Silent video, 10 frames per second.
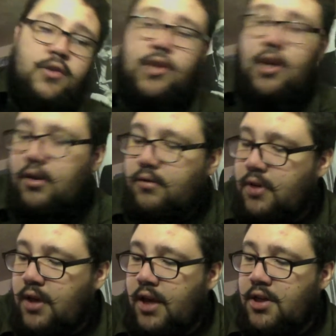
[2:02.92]
So,
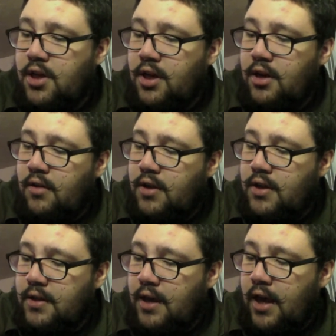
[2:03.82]
in case you didn't know,
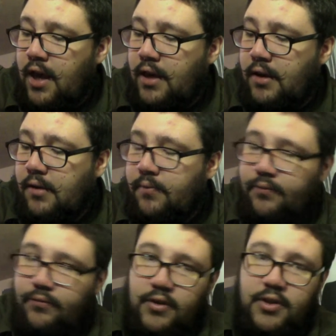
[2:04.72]
there's a
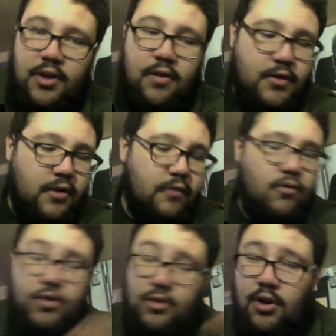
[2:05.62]
series
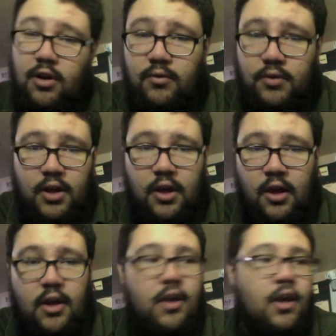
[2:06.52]
of Russian dolls,
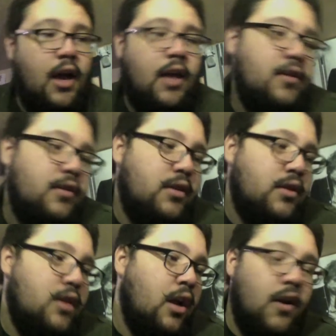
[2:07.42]
and
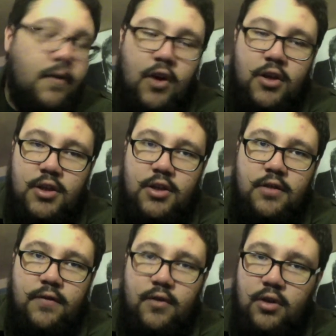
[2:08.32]
a lot of
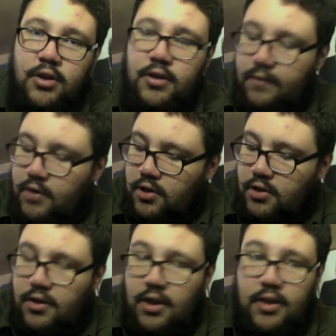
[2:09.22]
artists have done custom
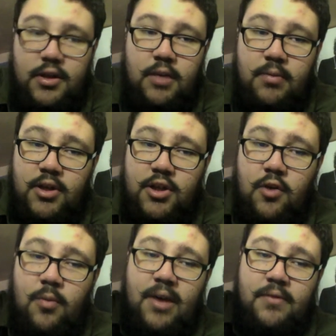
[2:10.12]
versions, and there's going to be a
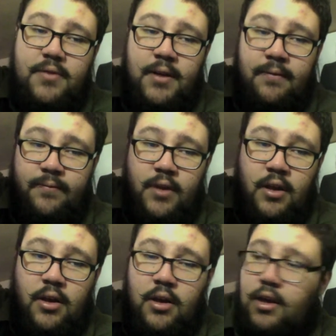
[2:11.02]
show about it.
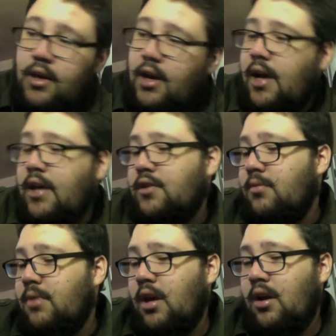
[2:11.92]
And
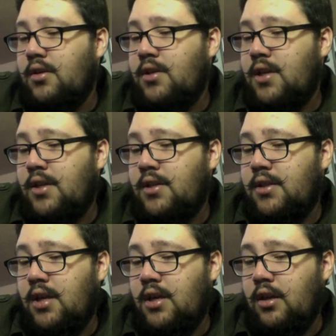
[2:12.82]
some of the
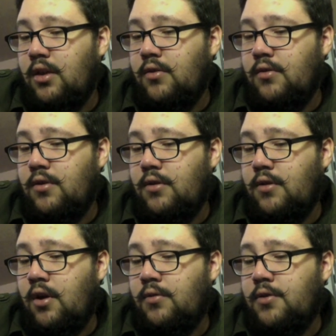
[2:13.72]
artists include
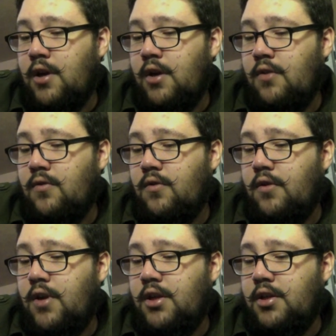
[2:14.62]
Alto,
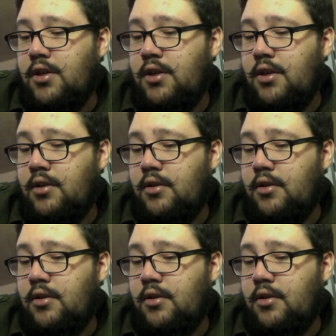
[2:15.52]
Creature.